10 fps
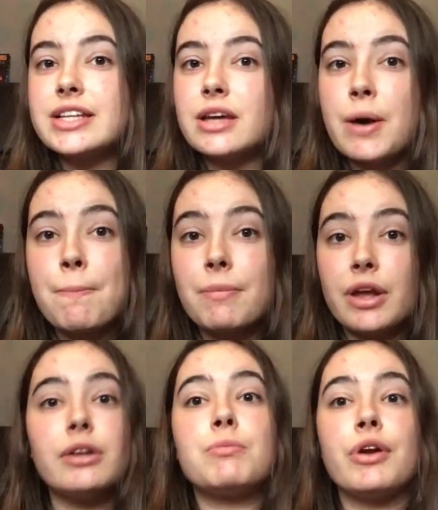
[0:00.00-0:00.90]
Theatre
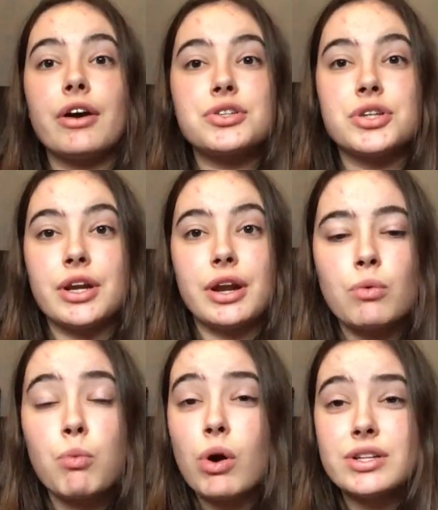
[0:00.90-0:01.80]
London production
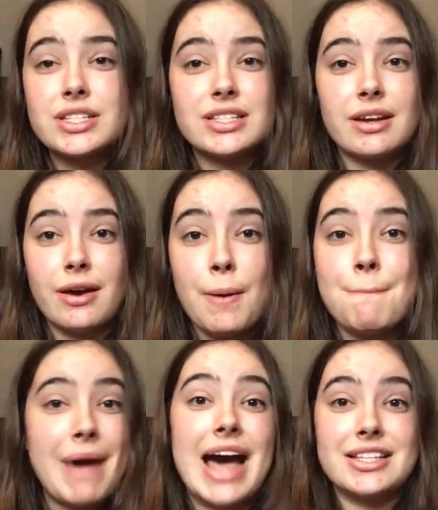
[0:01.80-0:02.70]
was a
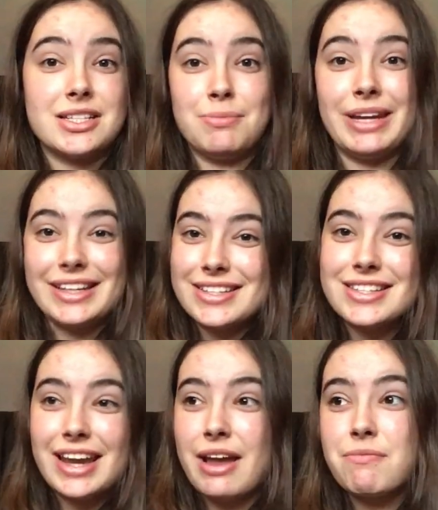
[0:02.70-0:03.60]

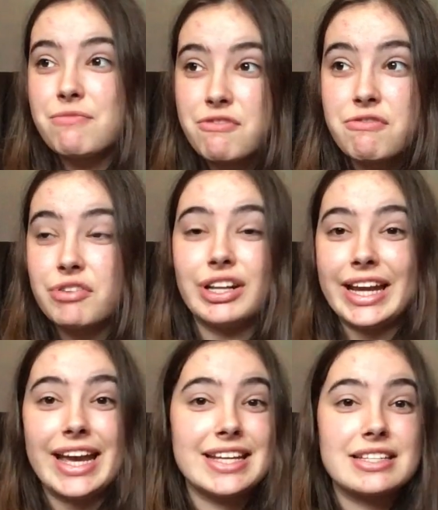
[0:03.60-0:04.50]
masterpiece. It
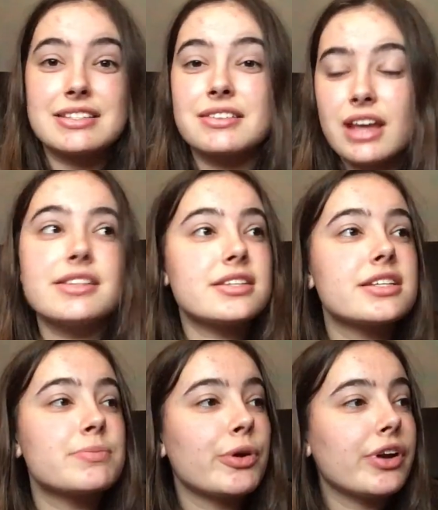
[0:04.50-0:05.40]
fully is. This
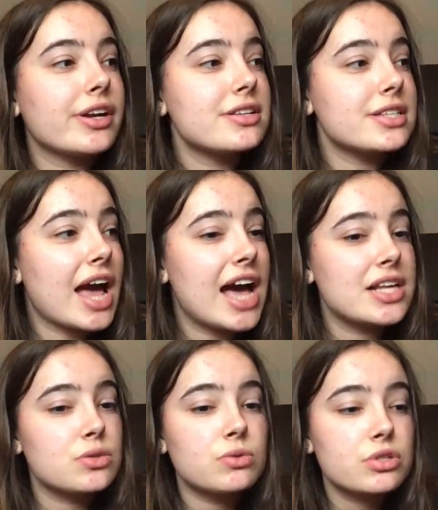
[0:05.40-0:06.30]
experience
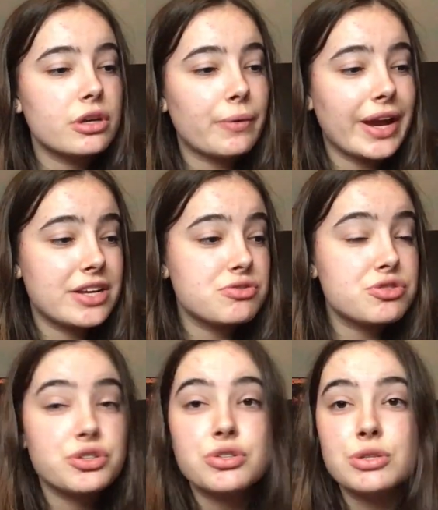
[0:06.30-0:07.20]
has also
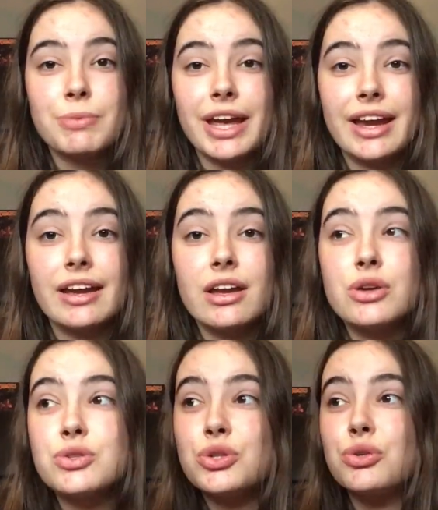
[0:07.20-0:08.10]
introduced me
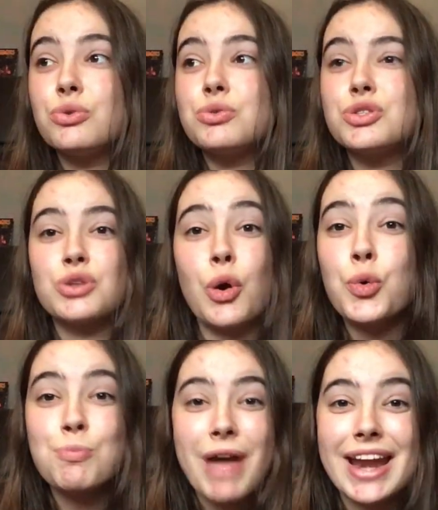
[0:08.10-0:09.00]
to so
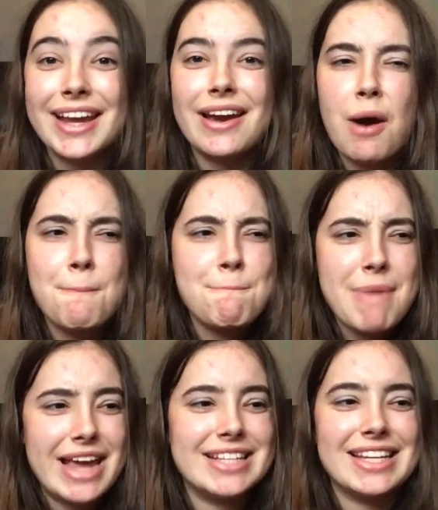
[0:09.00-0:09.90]
many
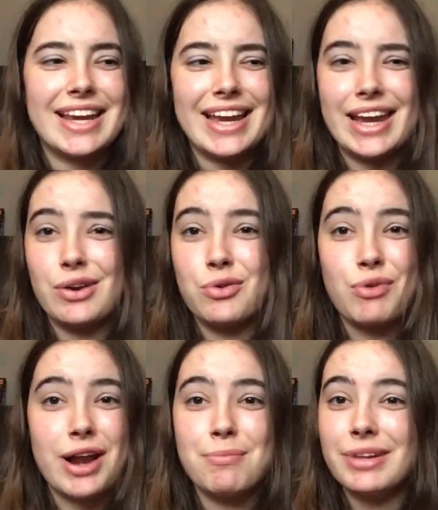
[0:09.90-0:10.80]
amazing,
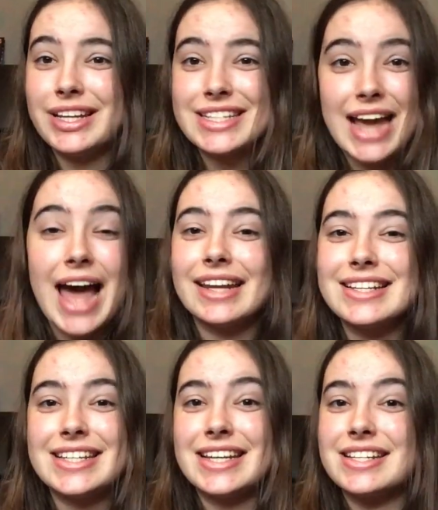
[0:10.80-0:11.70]
incredibly
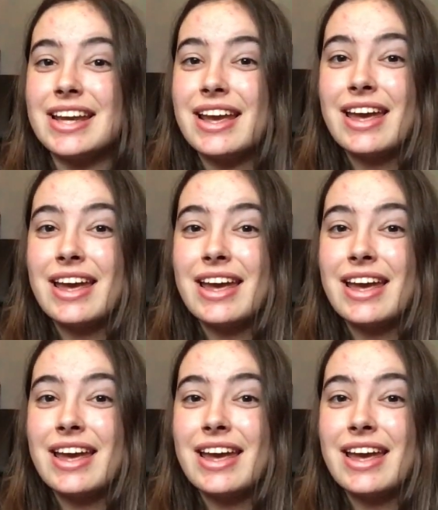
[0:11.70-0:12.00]
talented